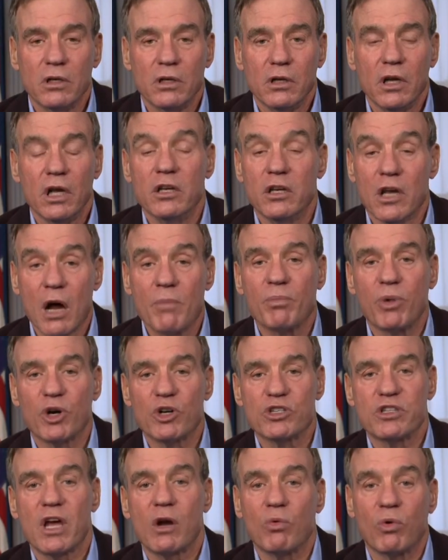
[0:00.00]
in
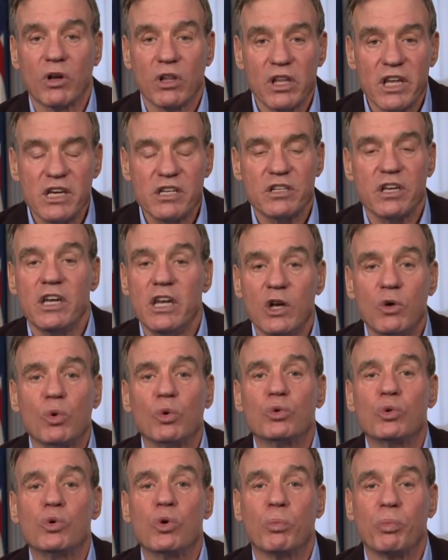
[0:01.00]
numbers that were at least equal
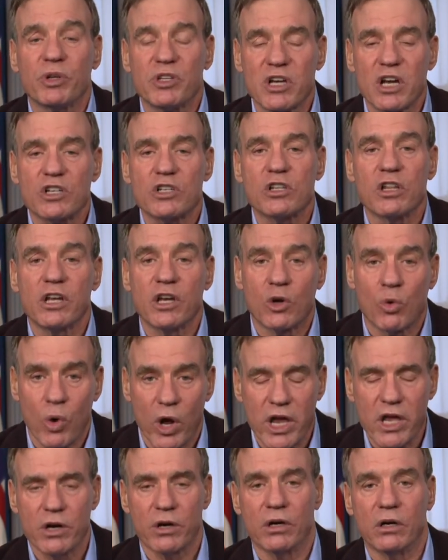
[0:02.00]
to or potentially
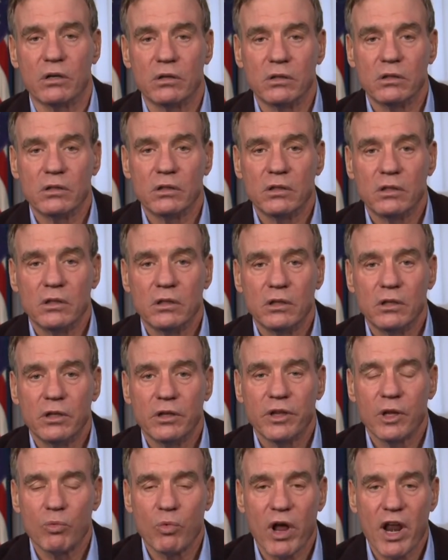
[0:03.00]
greater
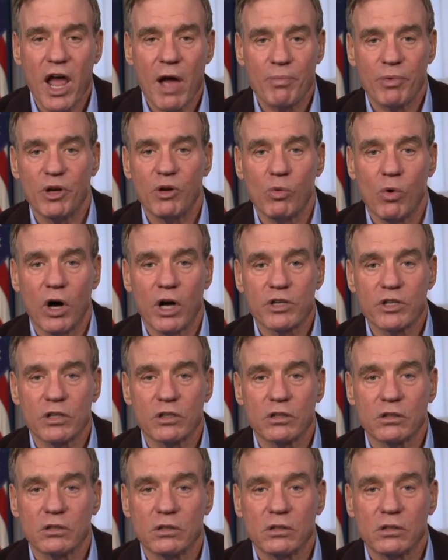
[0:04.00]
than what happened in Washington.